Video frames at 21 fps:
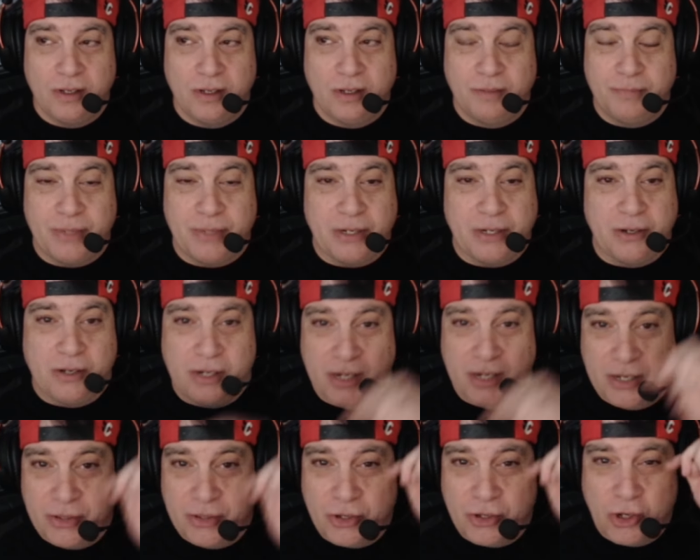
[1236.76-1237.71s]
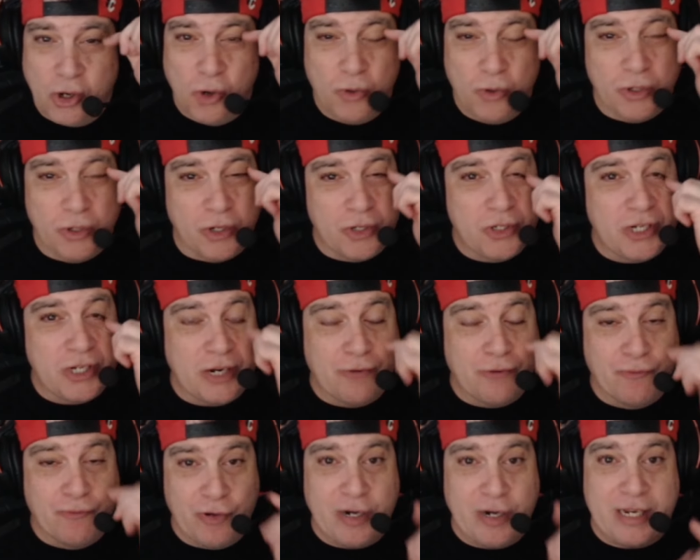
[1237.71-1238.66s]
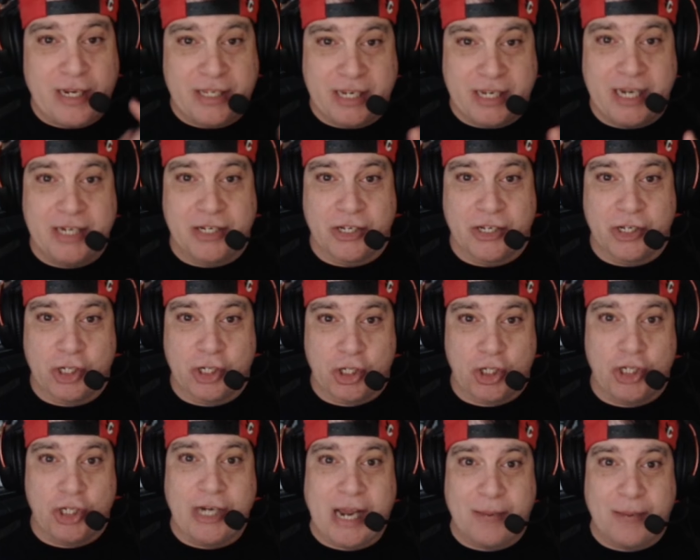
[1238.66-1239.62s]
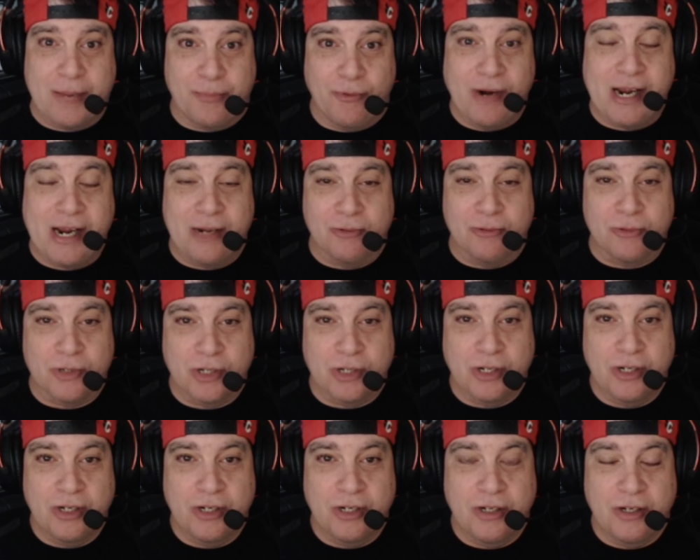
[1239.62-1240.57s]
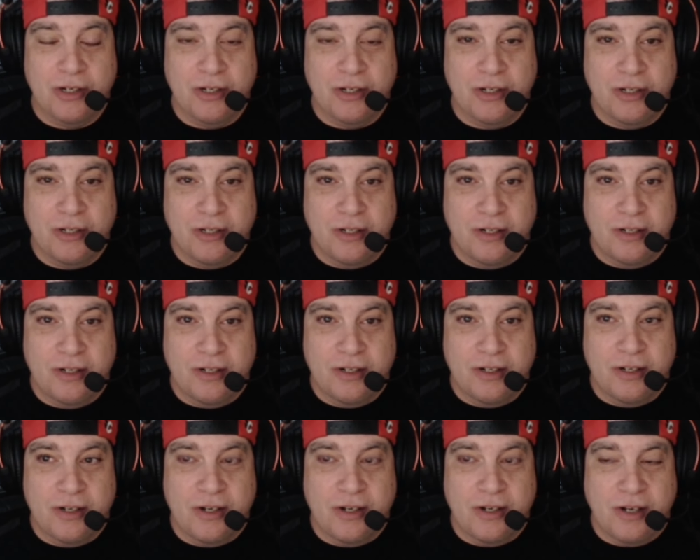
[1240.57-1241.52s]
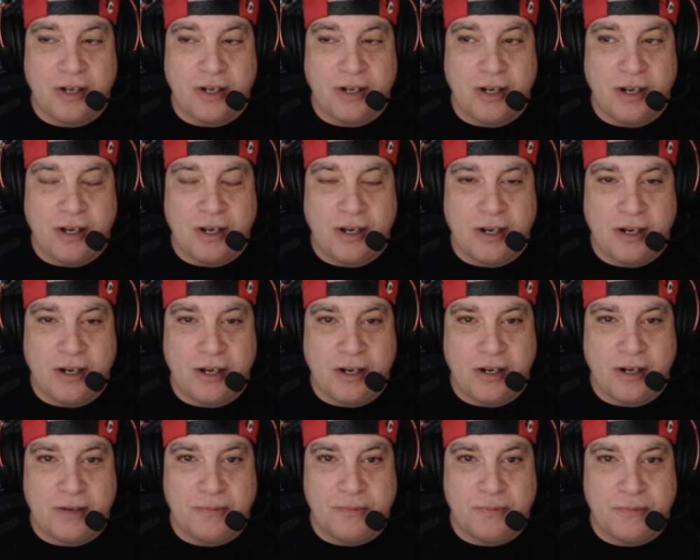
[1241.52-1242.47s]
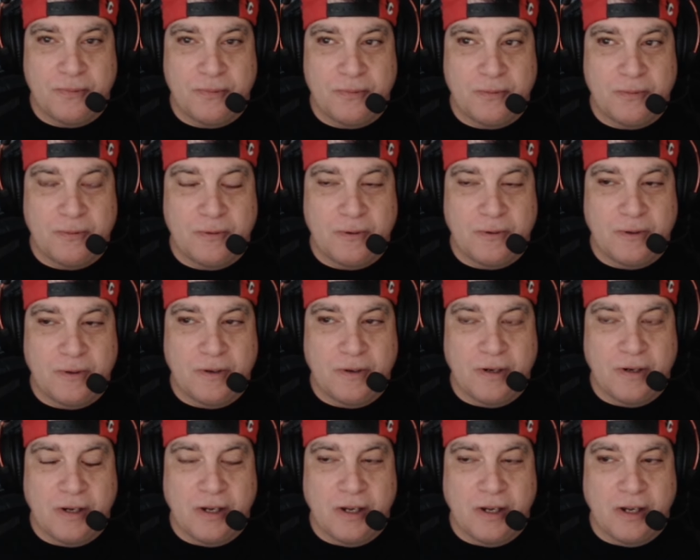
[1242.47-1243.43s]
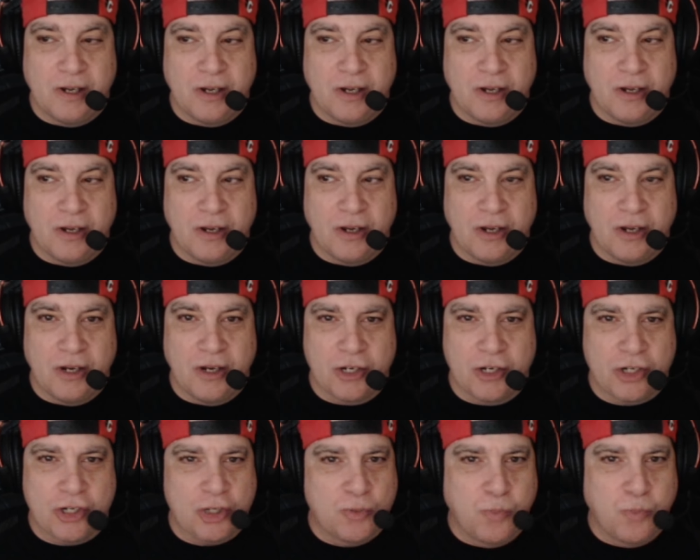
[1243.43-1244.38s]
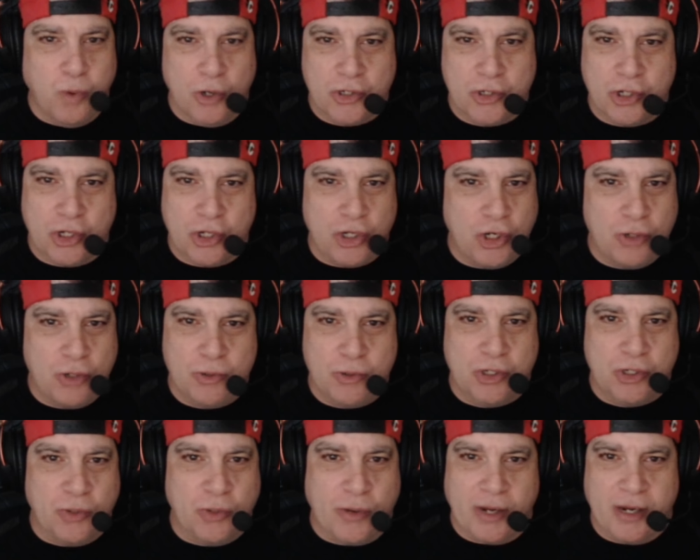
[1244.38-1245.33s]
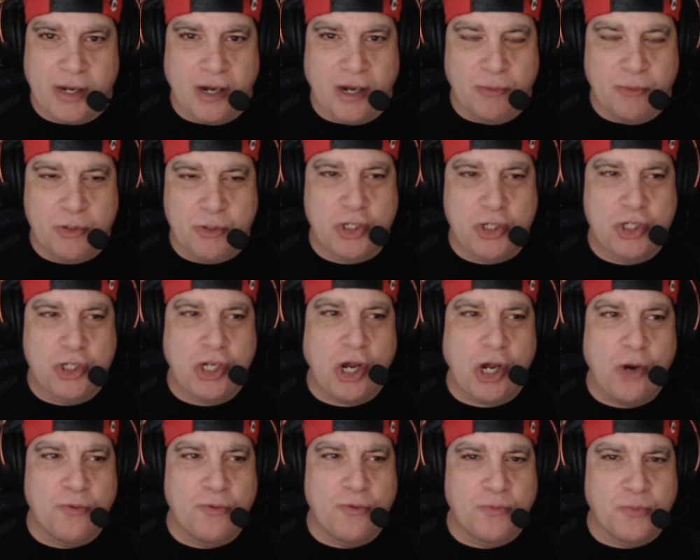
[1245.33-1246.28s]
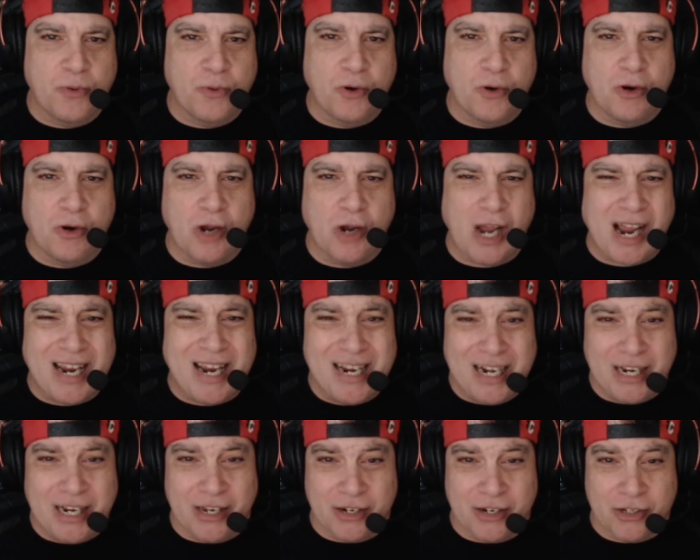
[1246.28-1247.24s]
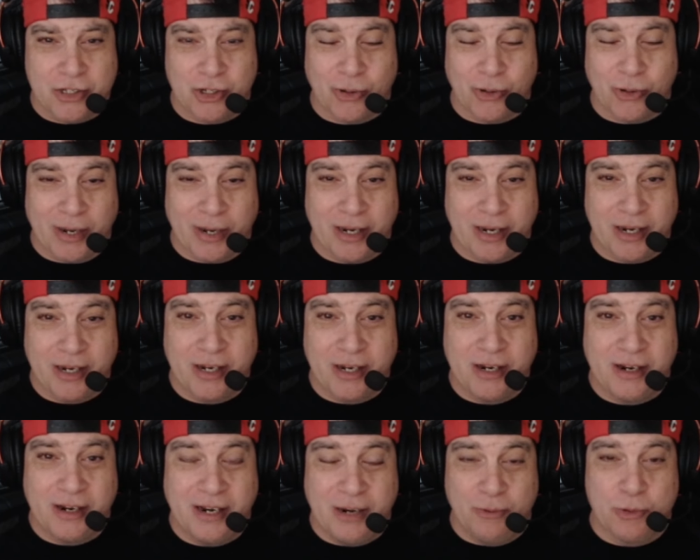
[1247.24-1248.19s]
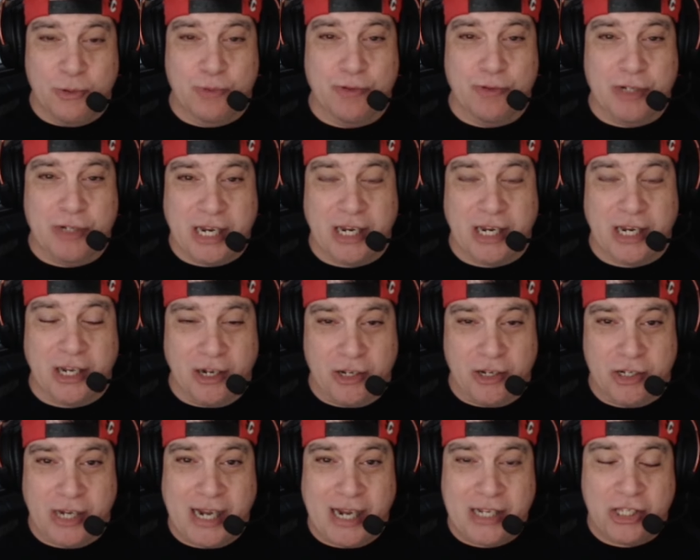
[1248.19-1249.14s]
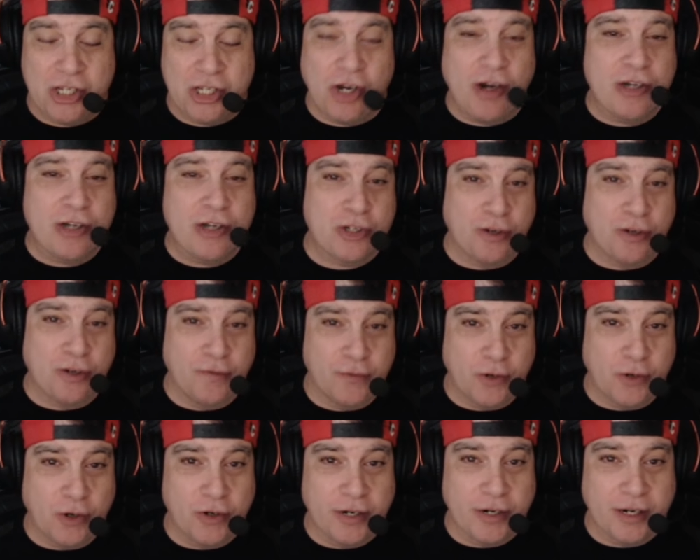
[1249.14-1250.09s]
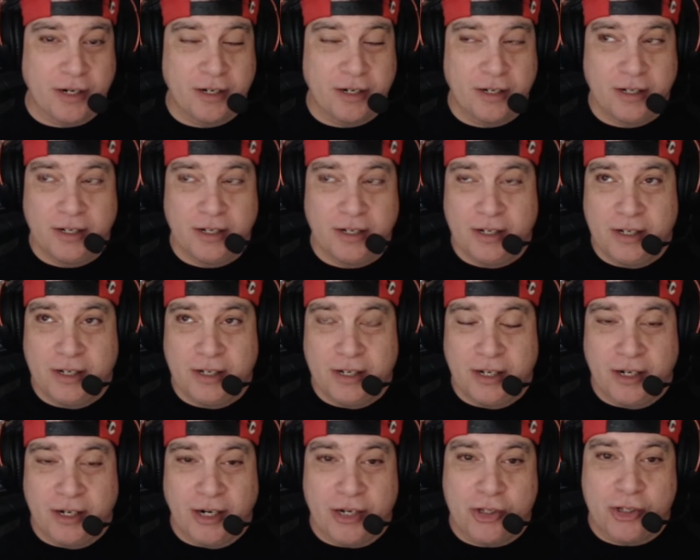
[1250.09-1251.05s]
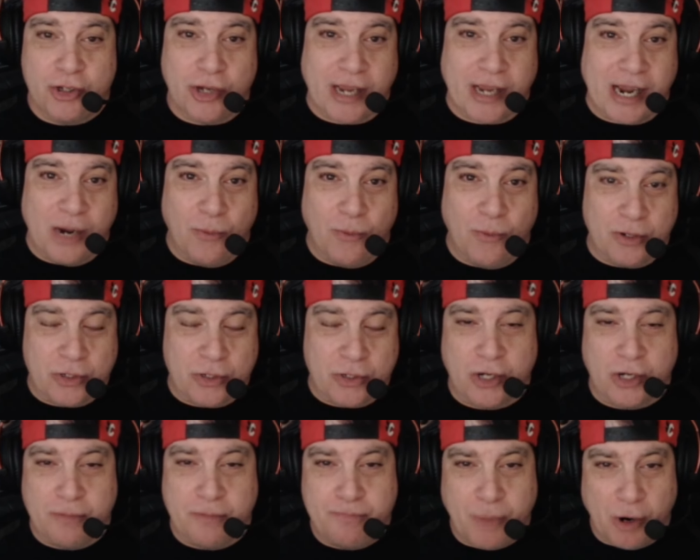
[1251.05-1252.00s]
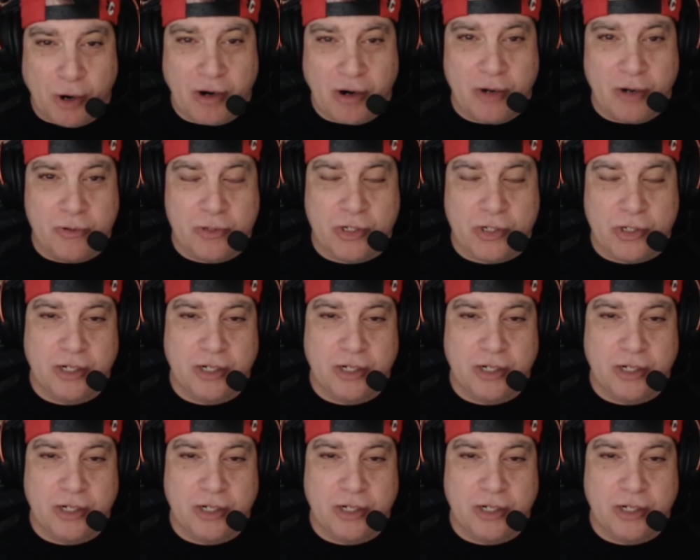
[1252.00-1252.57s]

but in the corners, it really did snap round. And I just wasn't used to it. I was so alien to it. It was ridiculous. I had tyre softener on it, and I only took it out once. I borrowed